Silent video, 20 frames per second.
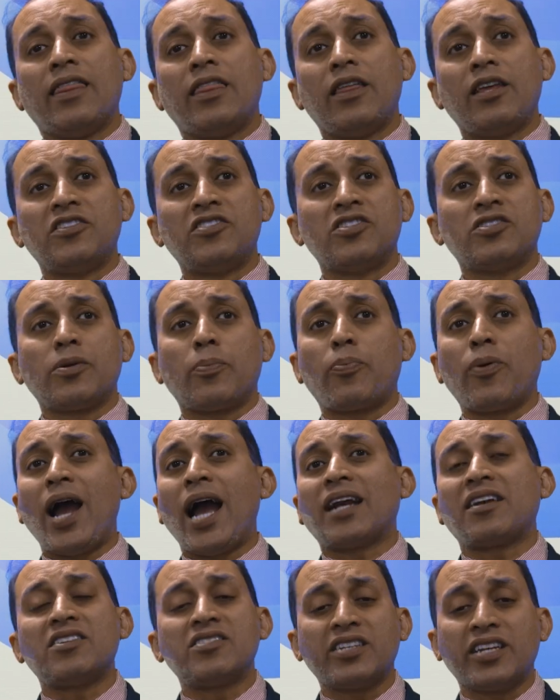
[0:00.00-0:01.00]
This is a
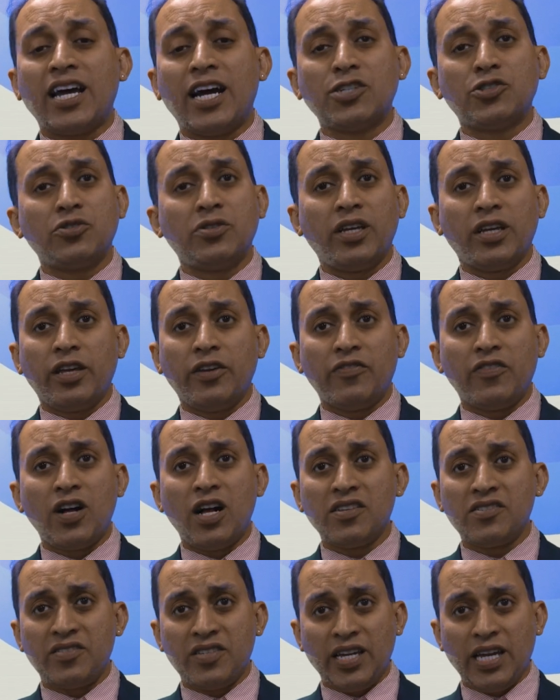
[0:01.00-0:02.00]
practice schedule that you've
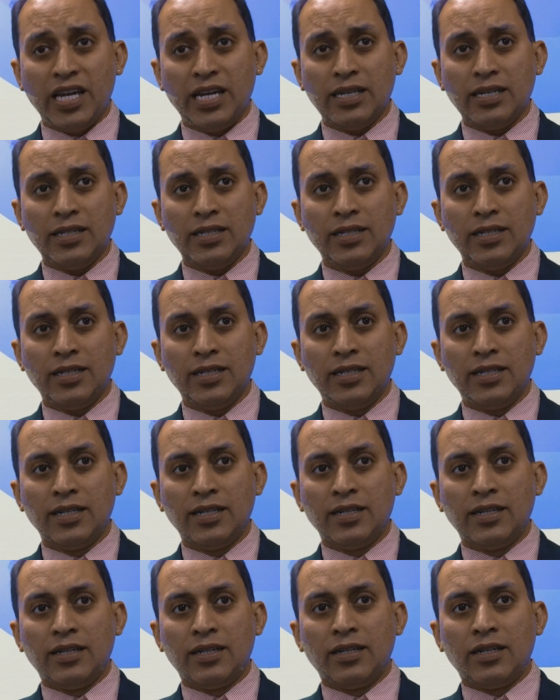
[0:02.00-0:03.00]
all seen.
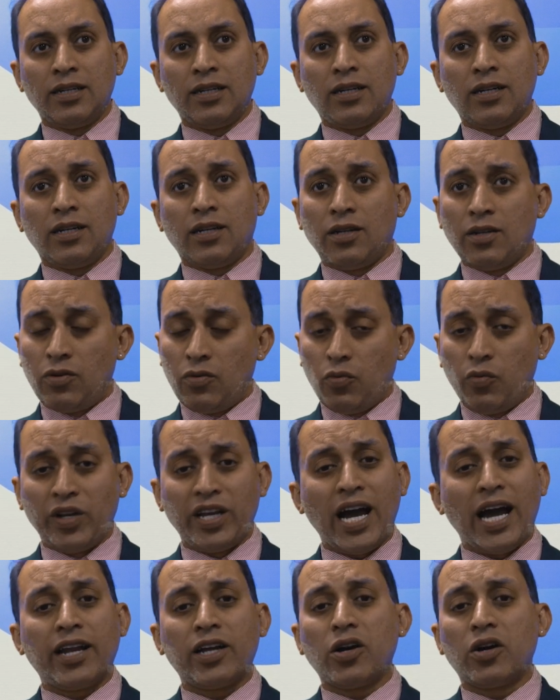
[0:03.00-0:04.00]
We
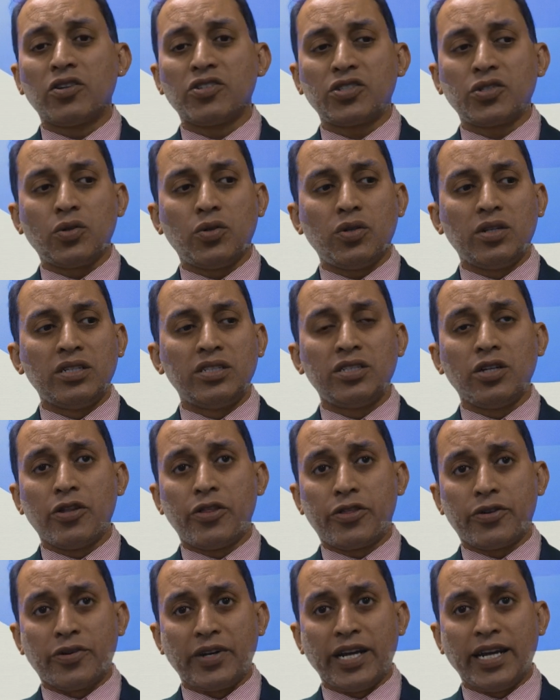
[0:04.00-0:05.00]
got to go to school until
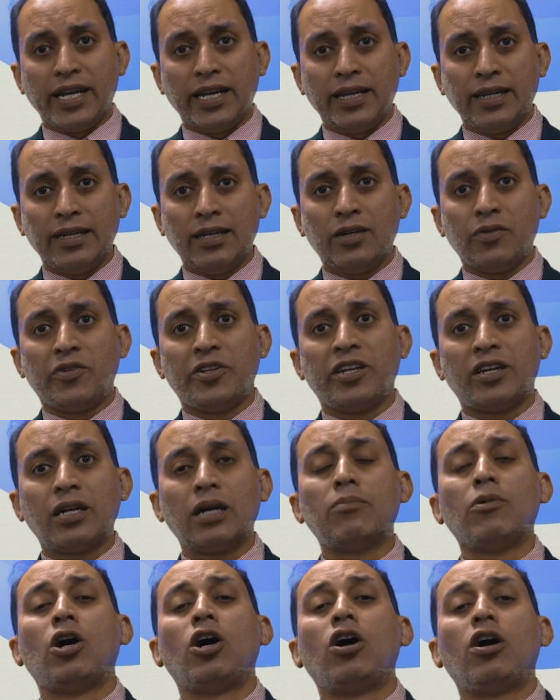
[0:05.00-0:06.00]
3. When you come
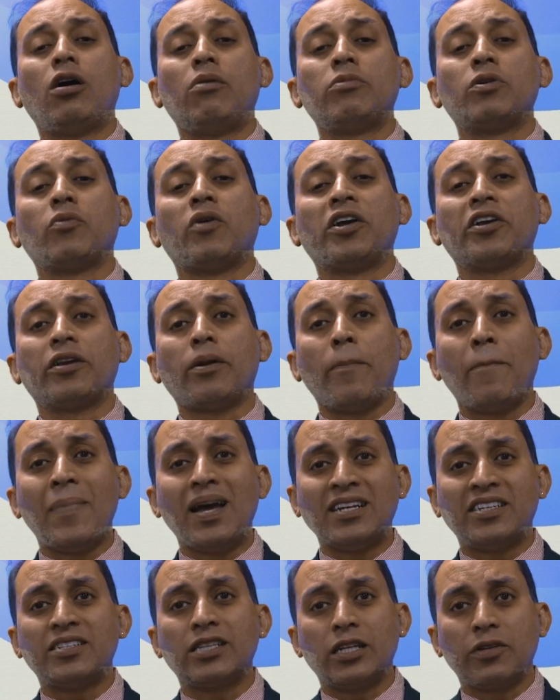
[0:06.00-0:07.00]
home, we want you to
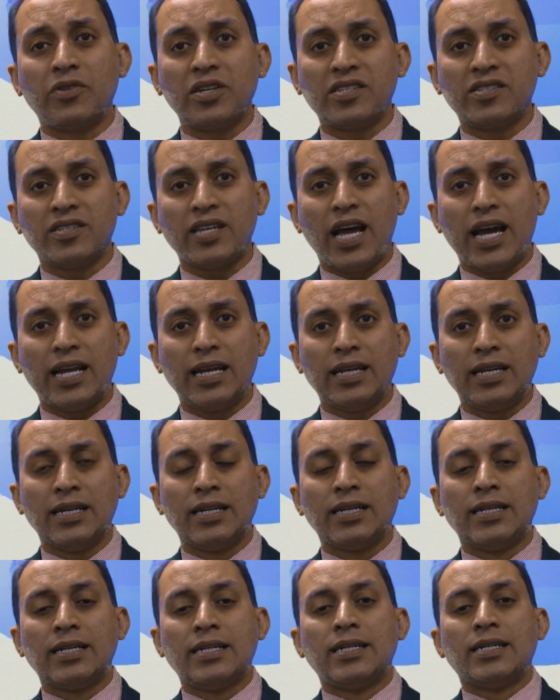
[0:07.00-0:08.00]
mentally reset,
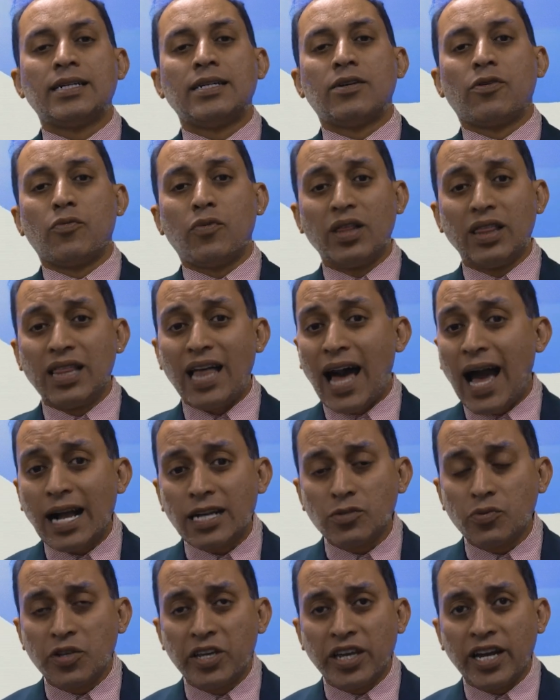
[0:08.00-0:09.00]
relax
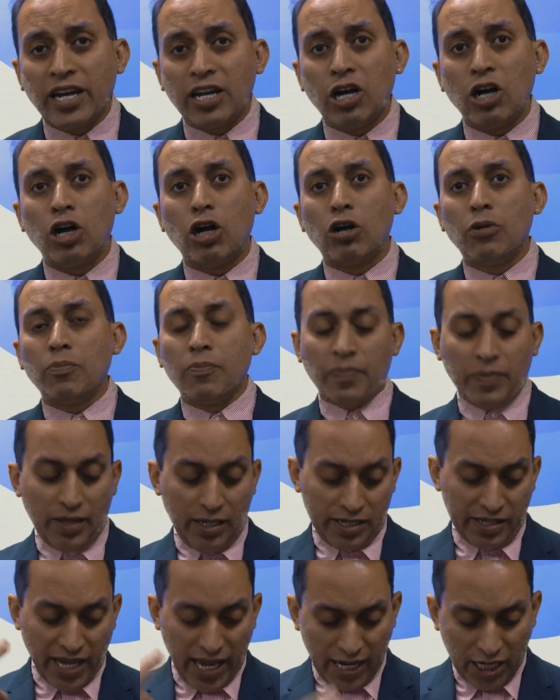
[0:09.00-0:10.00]
when you get home,
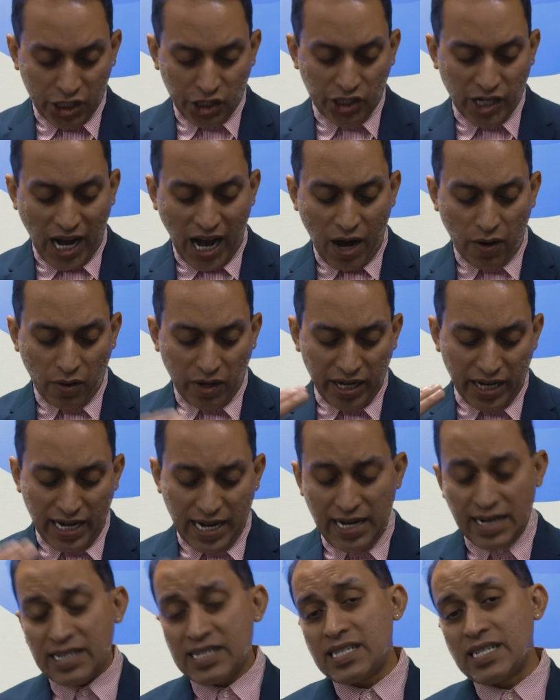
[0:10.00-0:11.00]
take a shower, eat
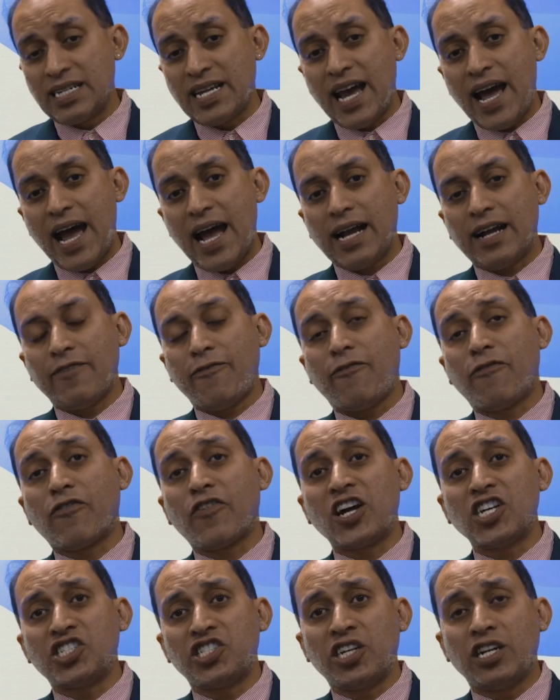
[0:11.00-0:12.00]
a snack,
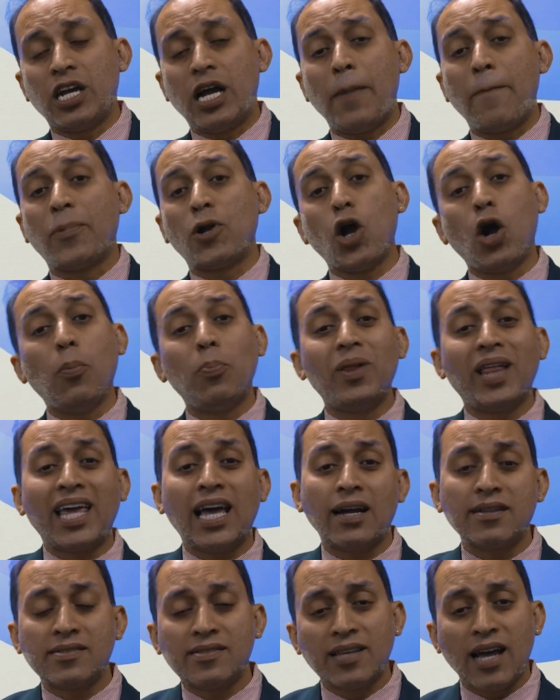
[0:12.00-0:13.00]
freshen up, go play
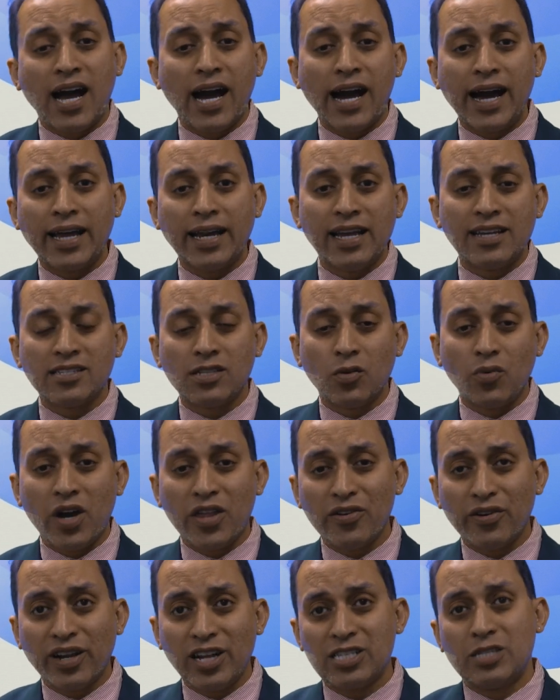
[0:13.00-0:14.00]
outside as the
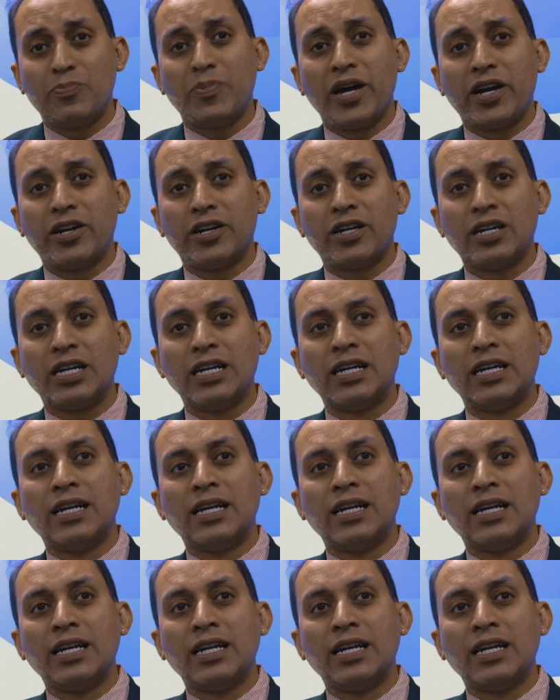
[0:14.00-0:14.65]
weather gets better.